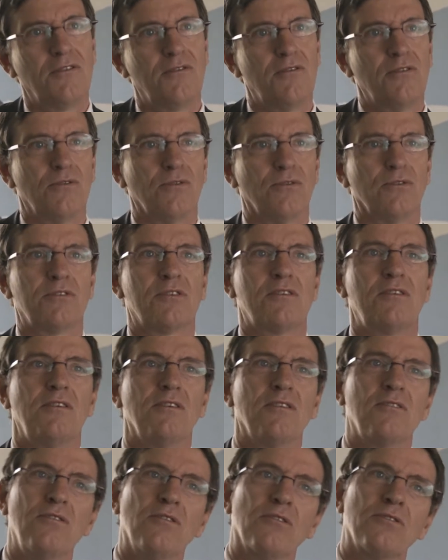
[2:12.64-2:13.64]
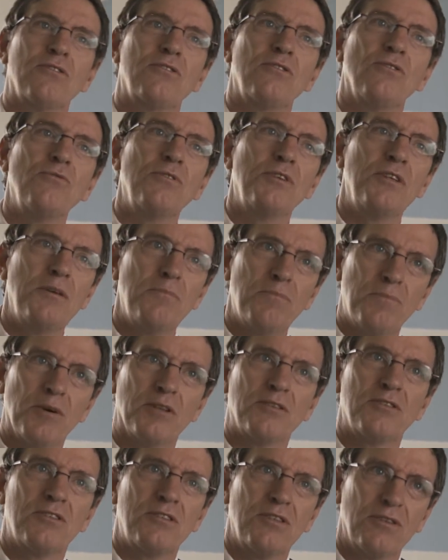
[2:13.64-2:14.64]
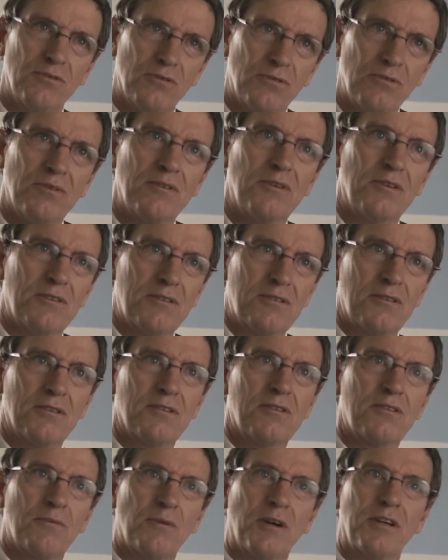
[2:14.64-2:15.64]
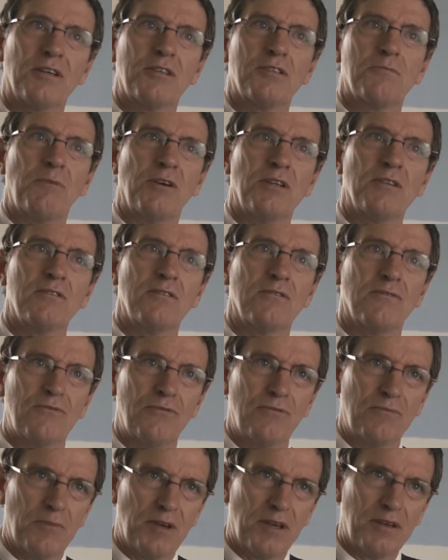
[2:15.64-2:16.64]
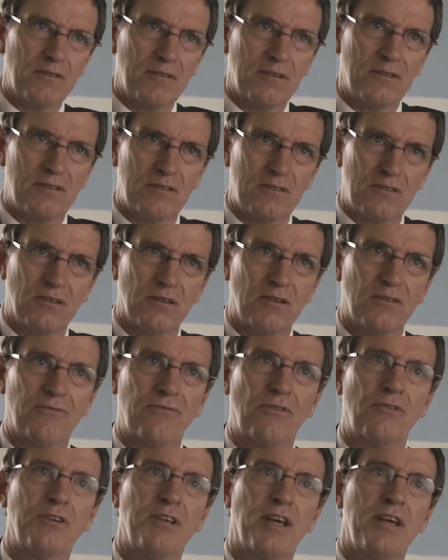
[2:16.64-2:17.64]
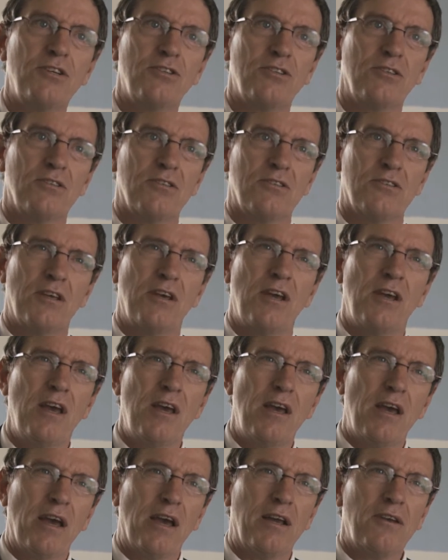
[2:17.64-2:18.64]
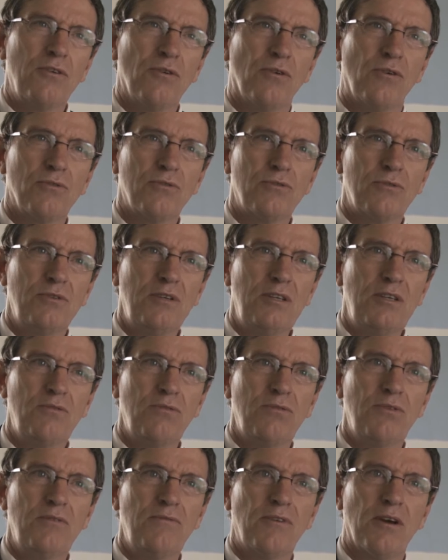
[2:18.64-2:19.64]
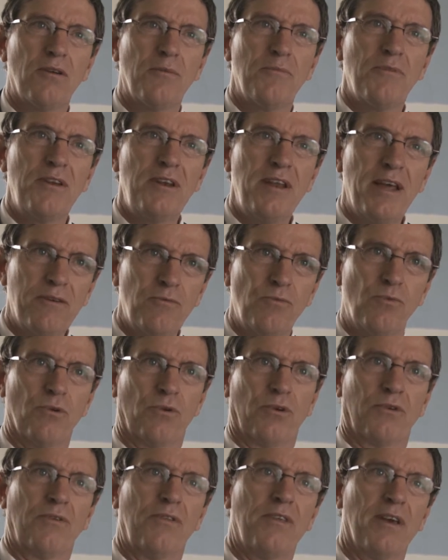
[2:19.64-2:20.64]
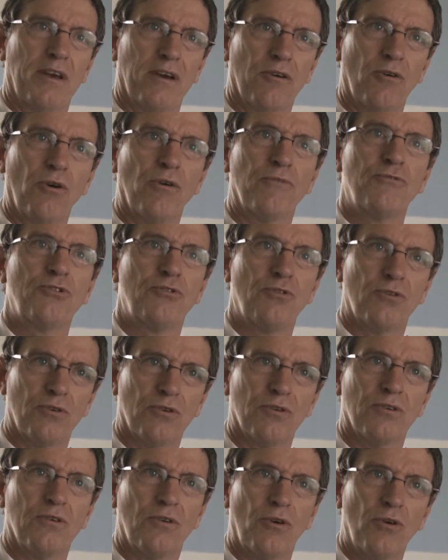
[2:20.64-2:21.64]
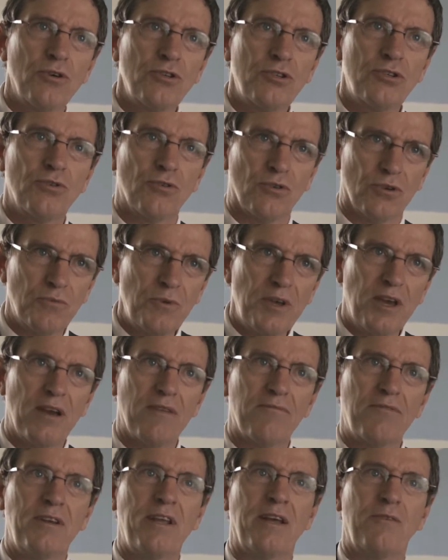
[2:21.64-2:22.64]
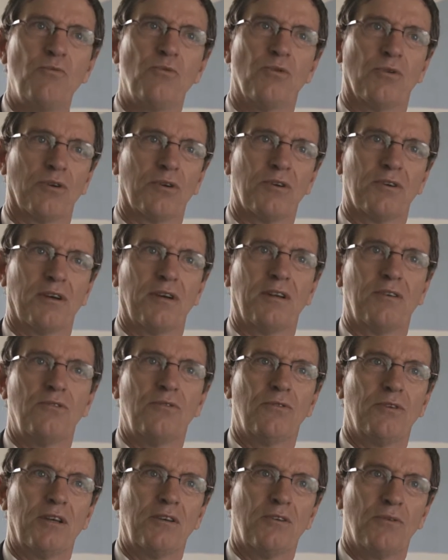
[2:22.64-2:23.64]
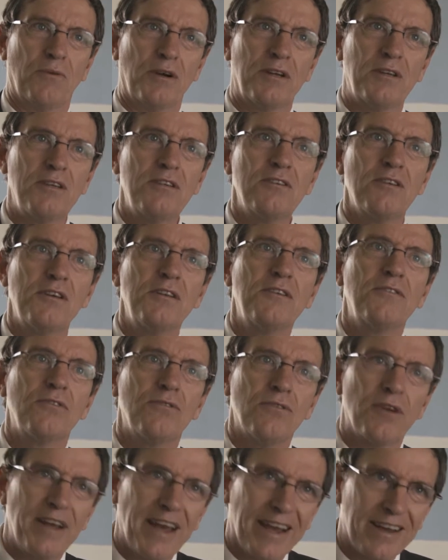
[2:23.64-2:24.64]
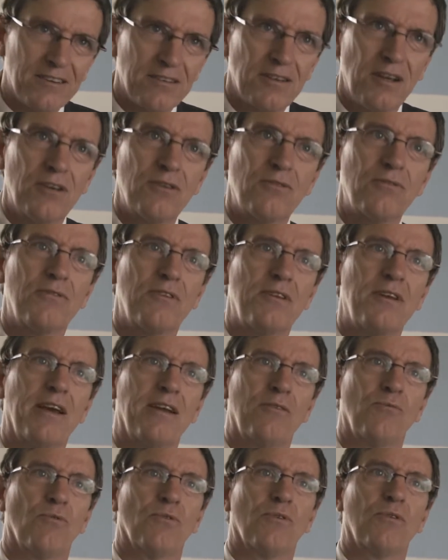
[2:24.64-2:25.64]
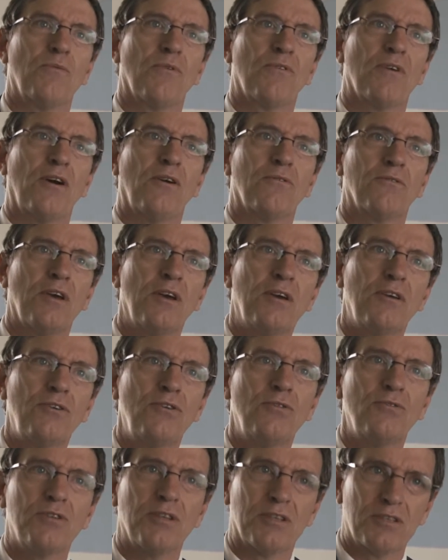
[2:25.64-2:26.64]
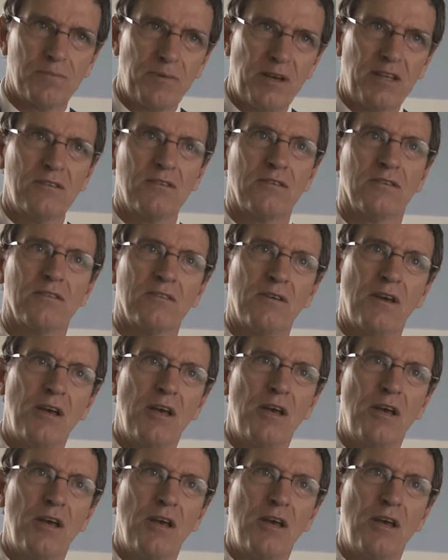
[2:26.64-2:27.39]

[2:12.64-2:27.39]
The North Sea is not so deep, but still it's quite expensive to make these foundations. And you also need to develop the network there offshore. Onshore we have a network, and you can quite easily connect to the network without huge expenses.